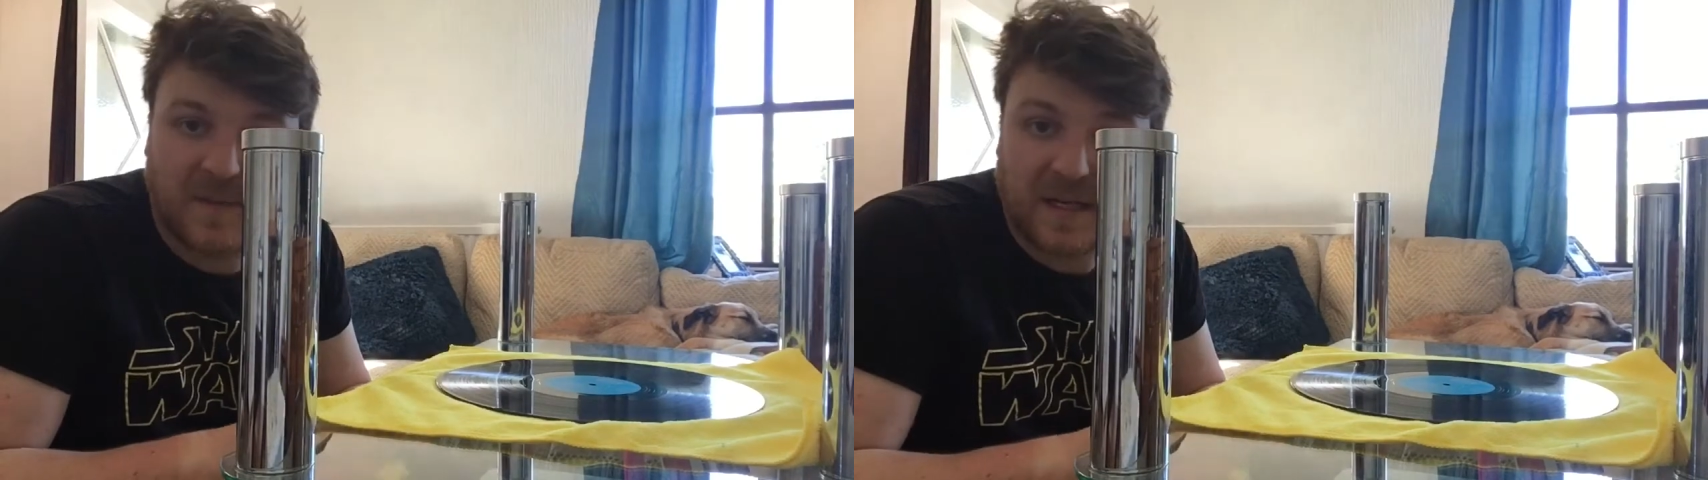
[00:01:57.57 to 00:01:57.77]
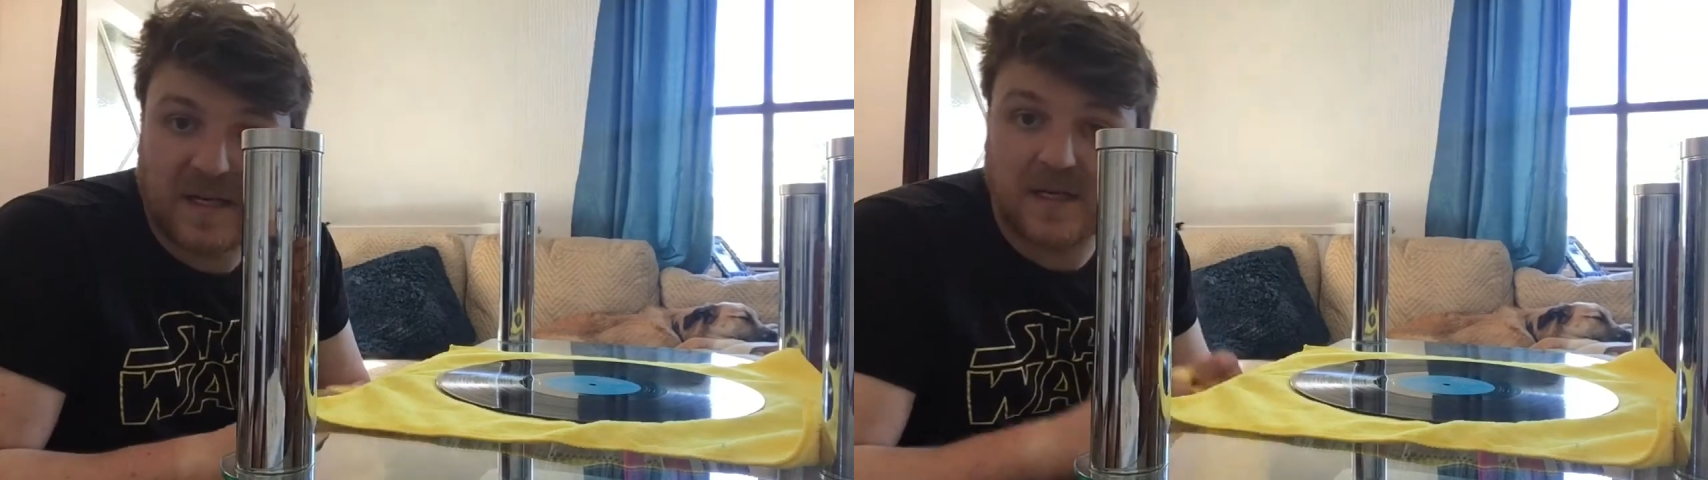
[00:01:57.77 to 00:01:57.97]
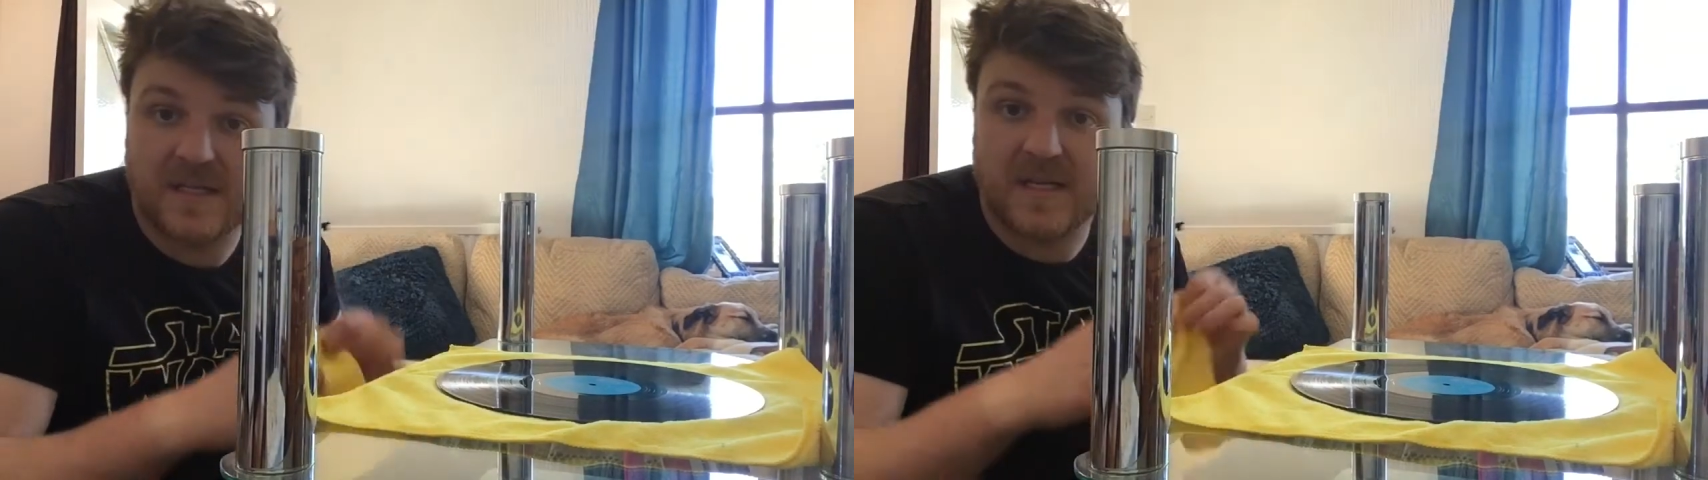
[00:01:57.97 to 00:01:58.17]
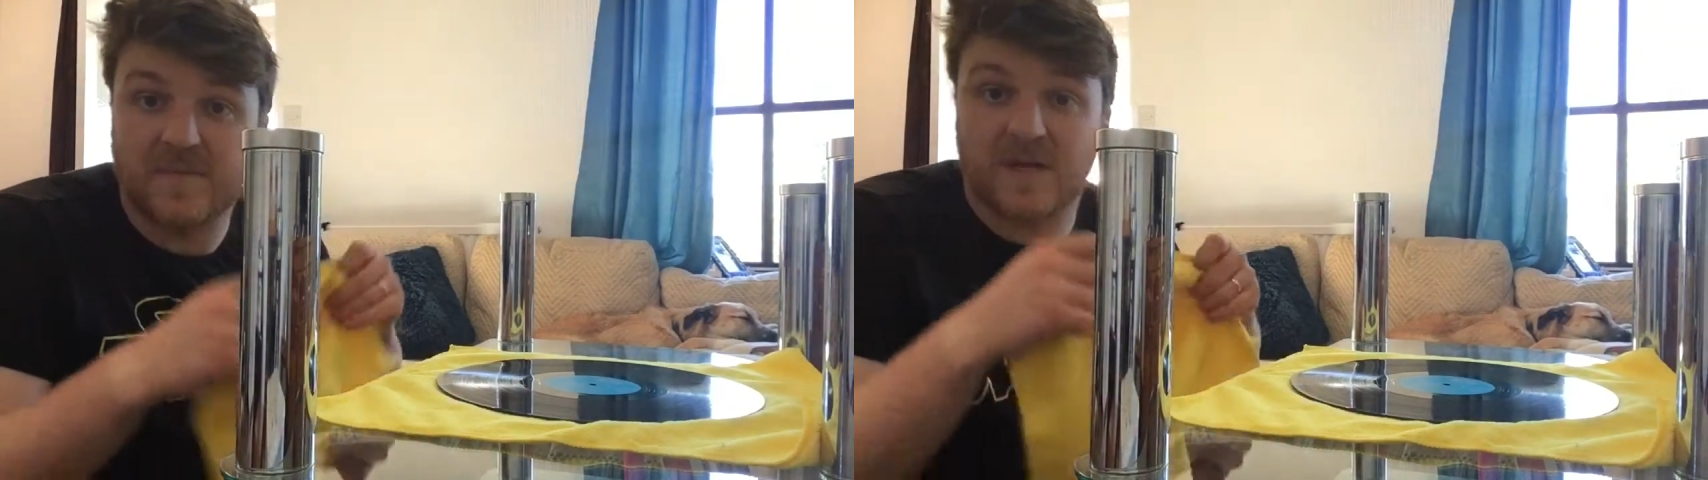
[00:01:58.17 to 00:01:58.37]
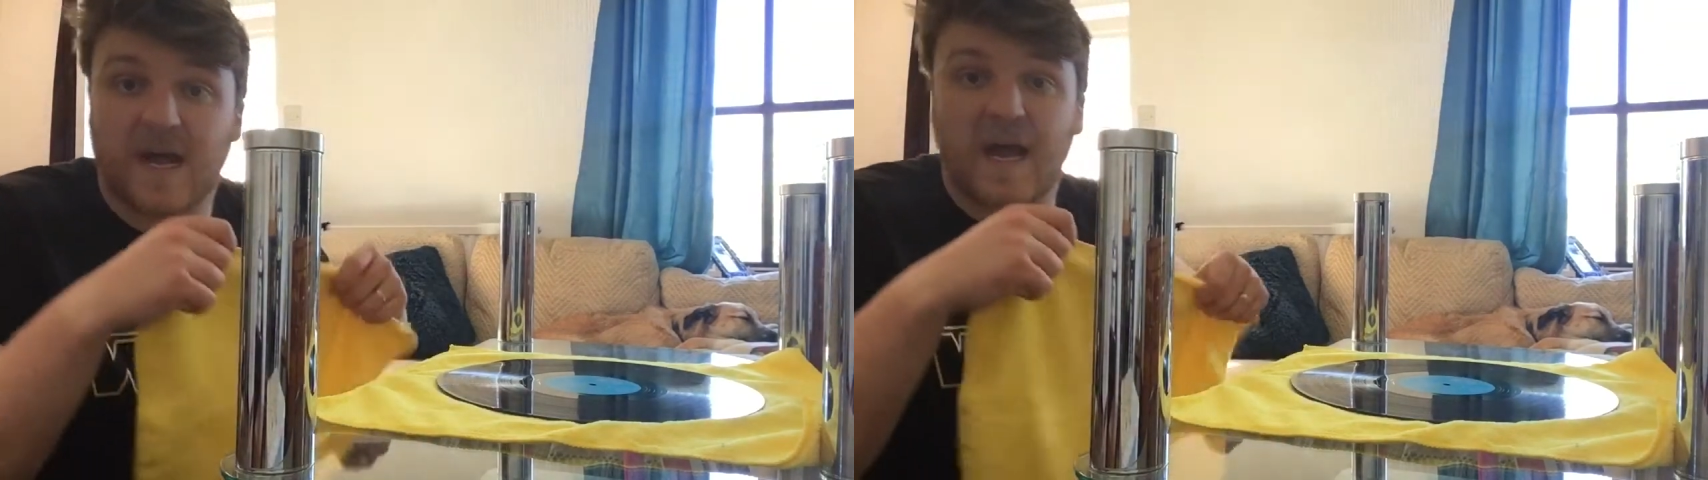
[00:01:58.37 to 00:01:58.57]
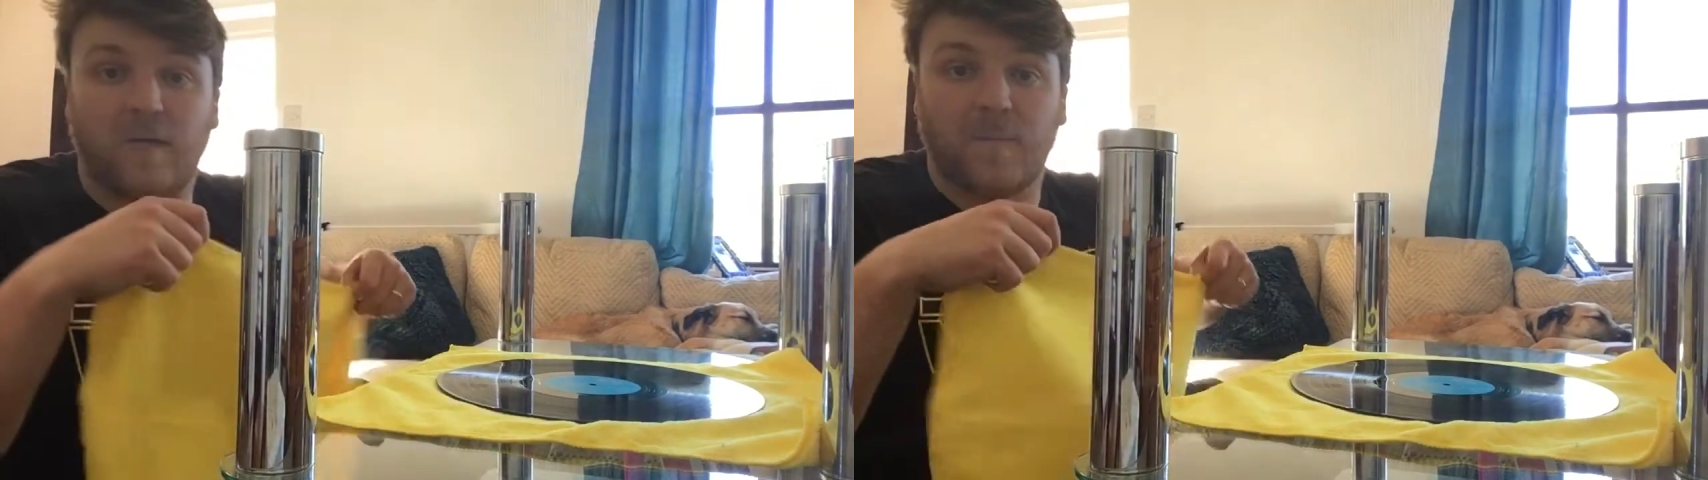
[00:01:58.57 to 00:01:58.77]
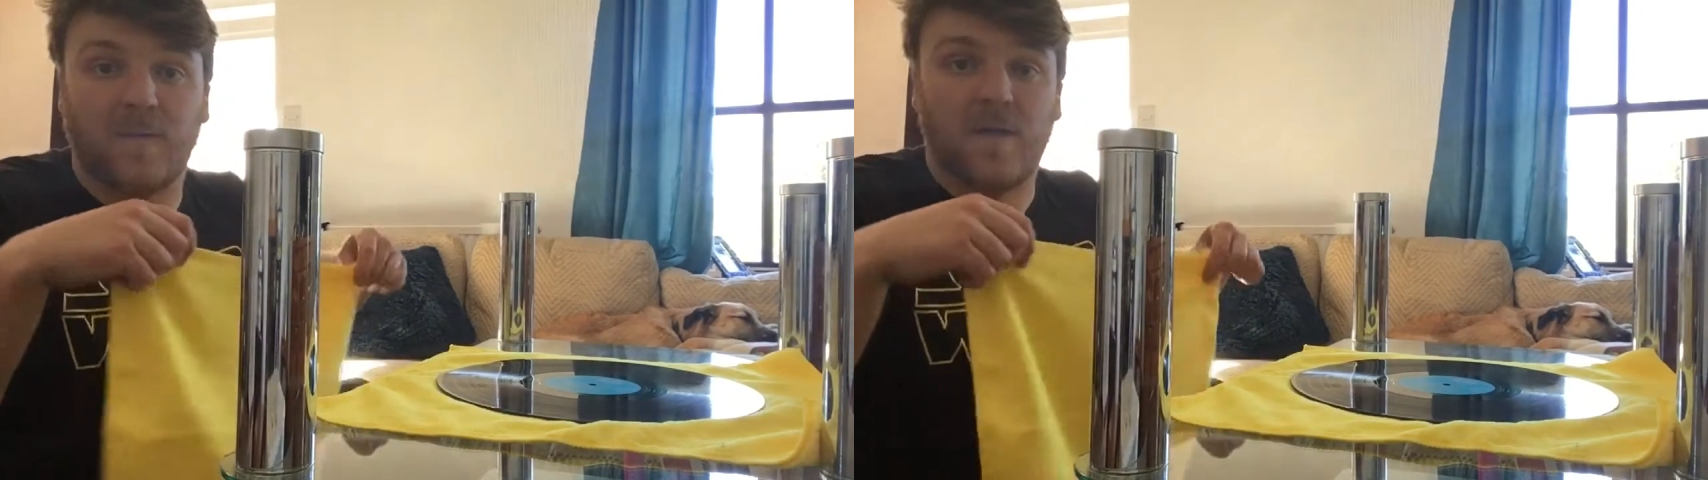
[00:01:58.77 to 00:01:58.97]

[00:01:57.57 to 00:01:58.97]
but I think steam's going to help